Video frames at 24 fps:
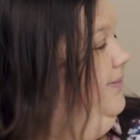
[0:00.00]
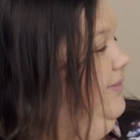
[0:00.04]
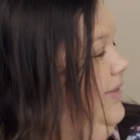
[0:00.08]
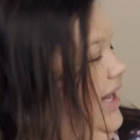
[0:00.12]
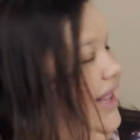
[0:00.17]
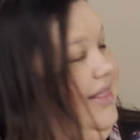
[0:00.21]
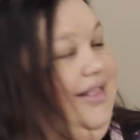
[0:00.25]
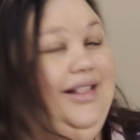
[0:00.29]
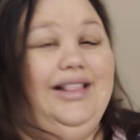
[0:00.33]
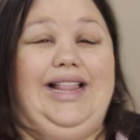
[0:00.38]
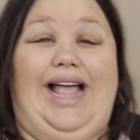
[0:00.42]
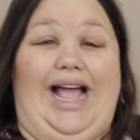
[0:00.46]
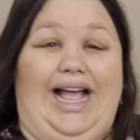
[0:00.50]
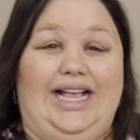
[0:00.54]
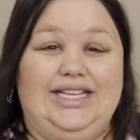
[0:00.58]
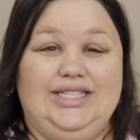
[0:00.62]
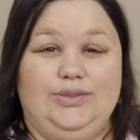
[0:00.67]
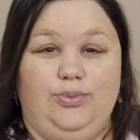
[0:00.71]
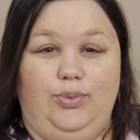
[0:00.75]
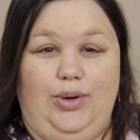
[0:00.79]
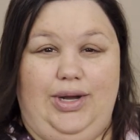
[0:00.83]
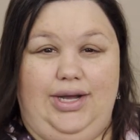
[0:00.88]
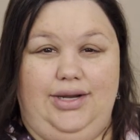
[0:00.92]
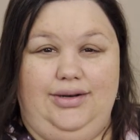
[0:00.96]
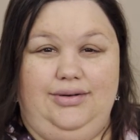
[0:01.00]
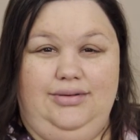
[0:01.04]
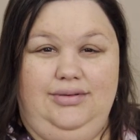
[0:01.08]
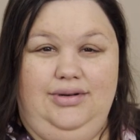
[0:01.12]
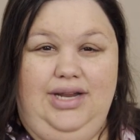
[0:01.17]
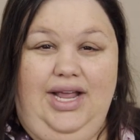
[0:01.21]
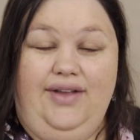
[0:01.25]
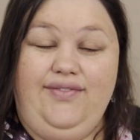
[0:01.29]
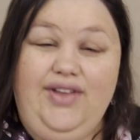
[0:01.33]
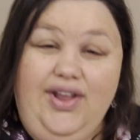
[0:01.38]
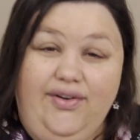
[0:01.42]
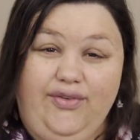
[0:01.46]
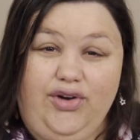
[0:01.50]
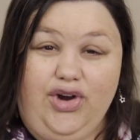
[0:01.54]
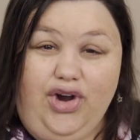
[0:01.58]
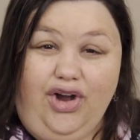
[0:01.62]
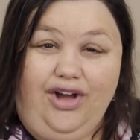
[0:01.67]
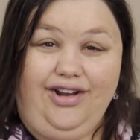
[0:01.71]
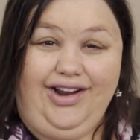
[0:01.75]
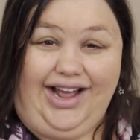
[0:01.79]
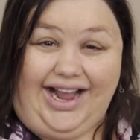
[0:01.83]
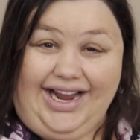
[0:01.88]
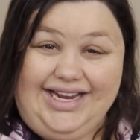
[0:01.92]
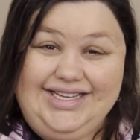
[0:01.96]
And the last one. Have you ever
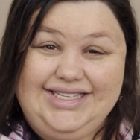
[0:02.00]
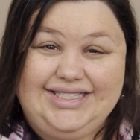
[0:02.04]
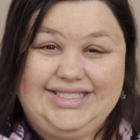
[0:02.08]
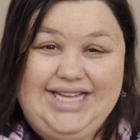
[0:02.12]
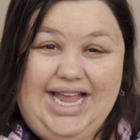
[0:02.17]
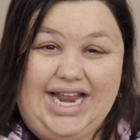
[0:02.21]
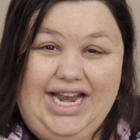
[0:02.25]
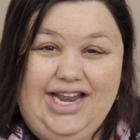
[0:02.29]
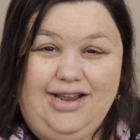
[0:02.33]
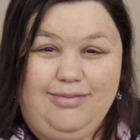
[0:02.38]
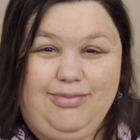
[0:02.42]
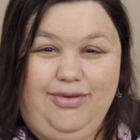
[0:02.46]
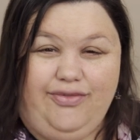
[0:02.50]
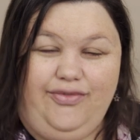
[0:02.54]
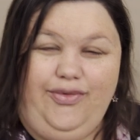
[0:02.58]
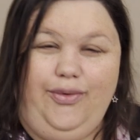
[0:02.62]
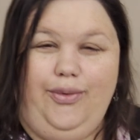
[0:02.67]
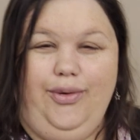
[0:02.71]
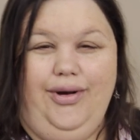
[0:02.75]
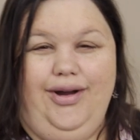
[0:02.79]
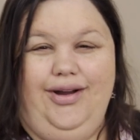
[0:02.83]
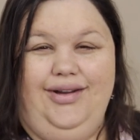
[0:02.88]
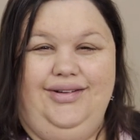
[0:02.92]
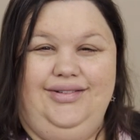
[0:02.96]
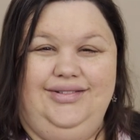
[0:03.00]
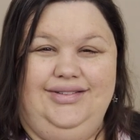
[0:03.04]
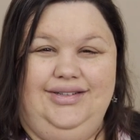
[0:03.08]
gone ice skating before?